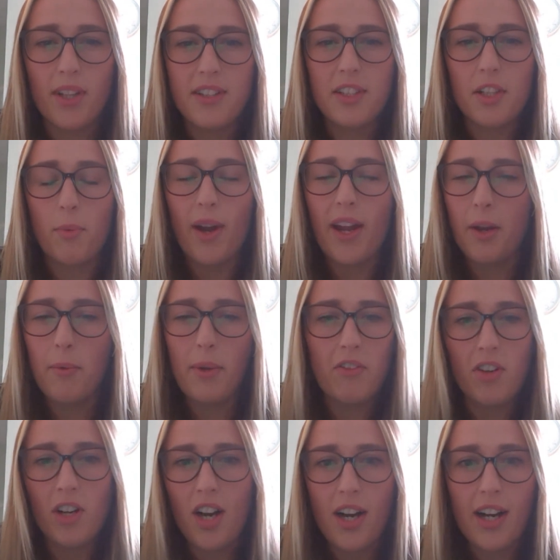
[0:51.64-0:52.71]
to the way we
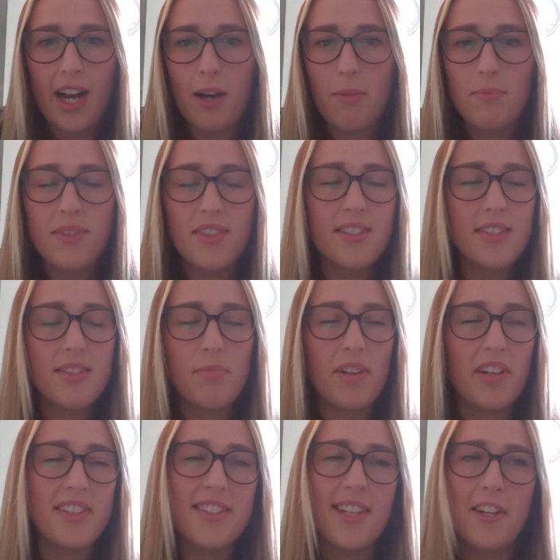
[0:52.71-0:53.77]
run our camps, but
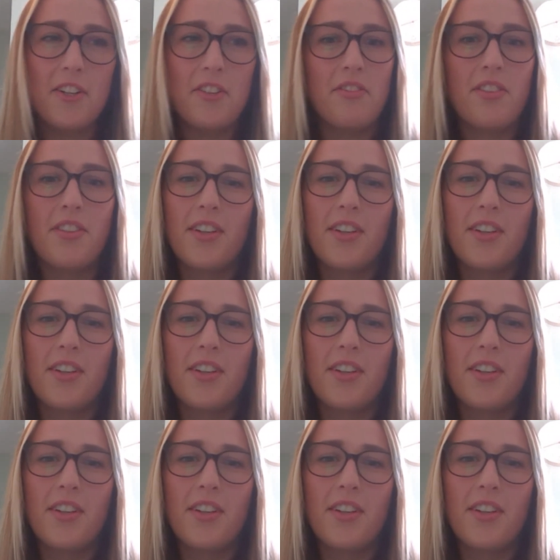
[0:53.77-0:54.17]
instead of